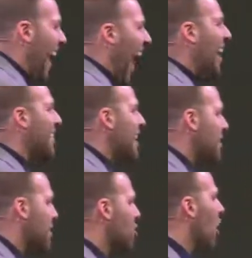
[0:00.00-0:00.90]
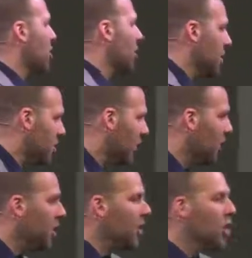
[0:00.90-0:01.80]
had these instructions
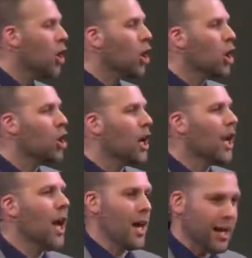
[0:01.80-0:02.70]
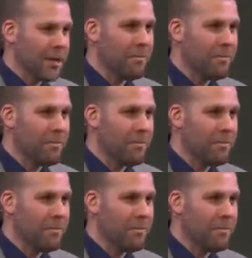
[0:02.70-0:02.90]
Good luck.